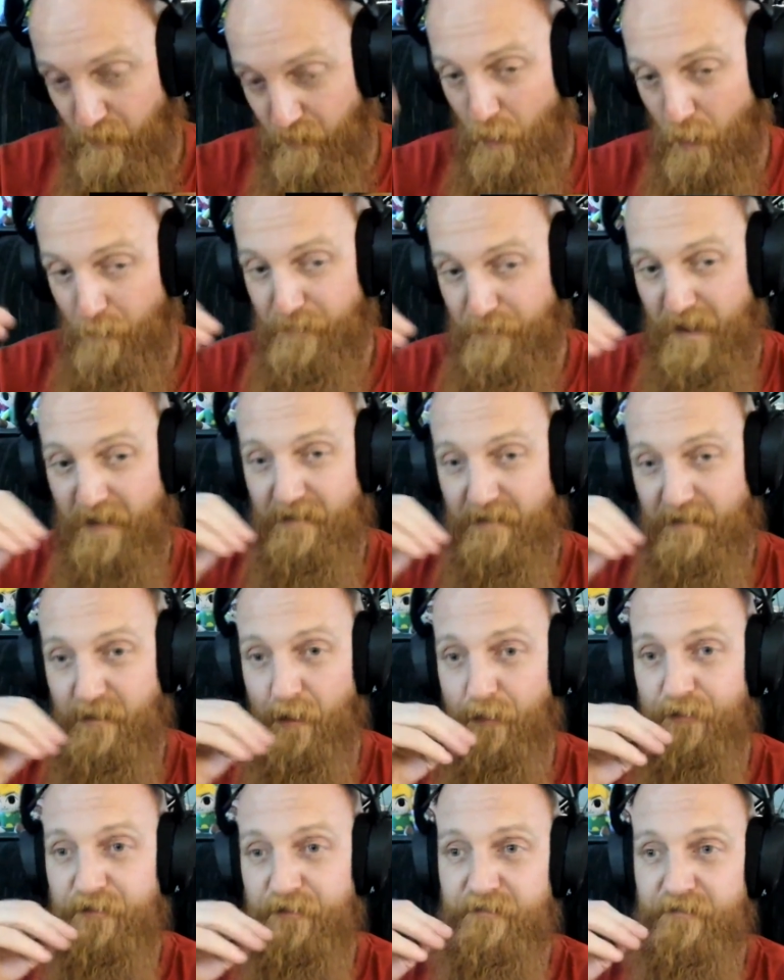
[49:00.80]
hope that
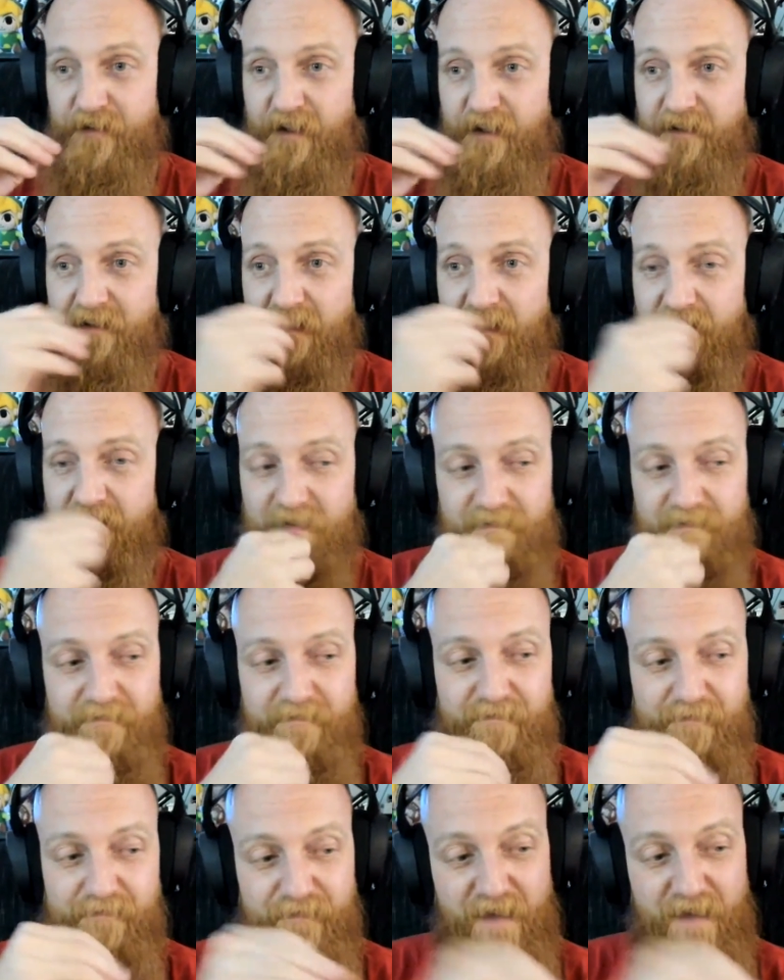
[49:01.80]
goes like that
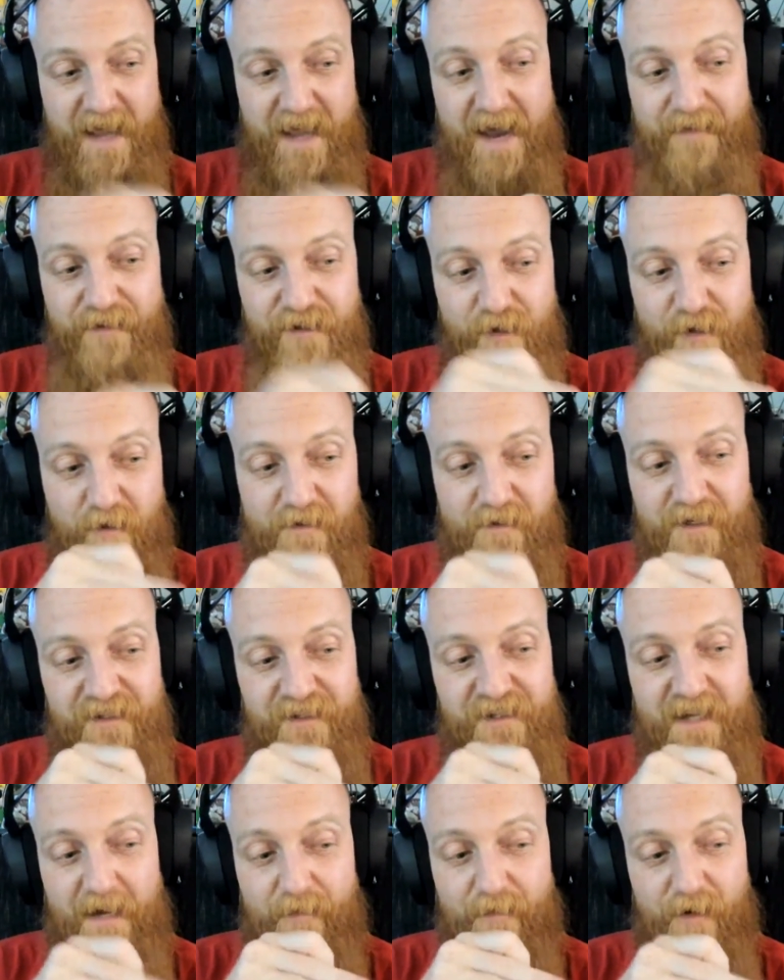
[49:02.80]
they have to start
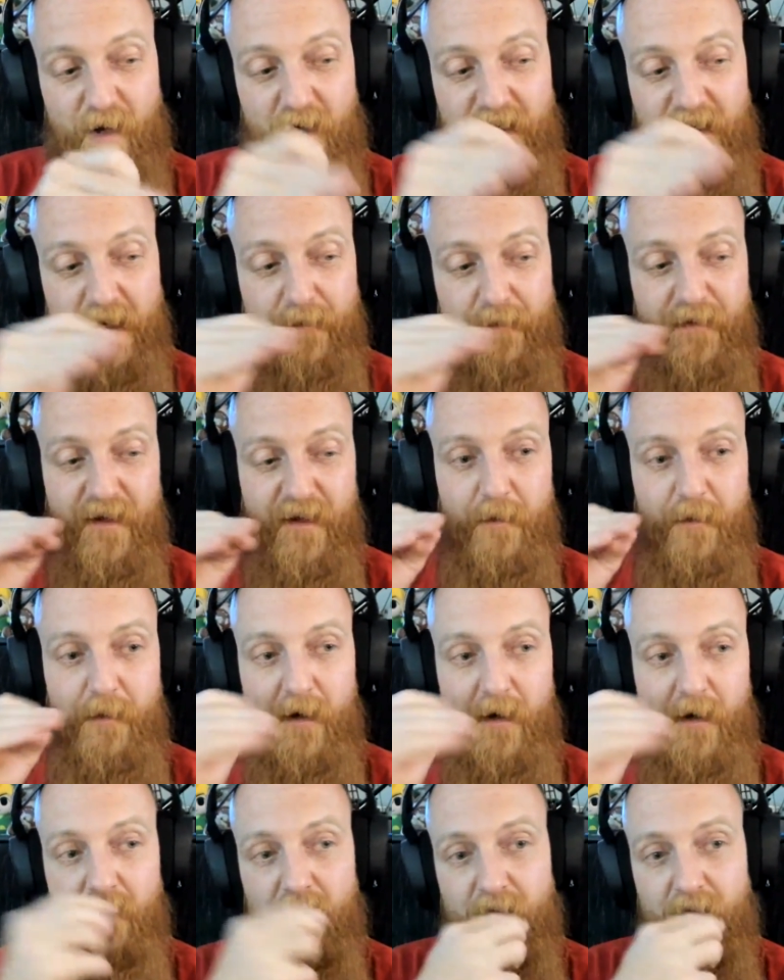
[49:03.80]
listing every goddamn thing in the
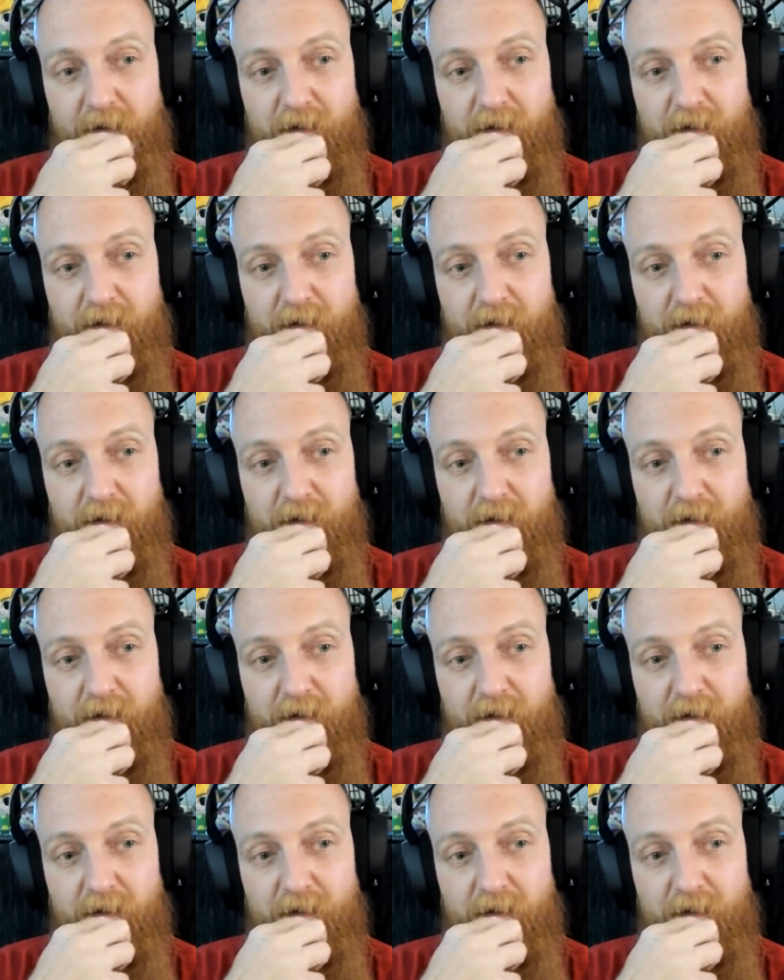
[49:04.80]
beer.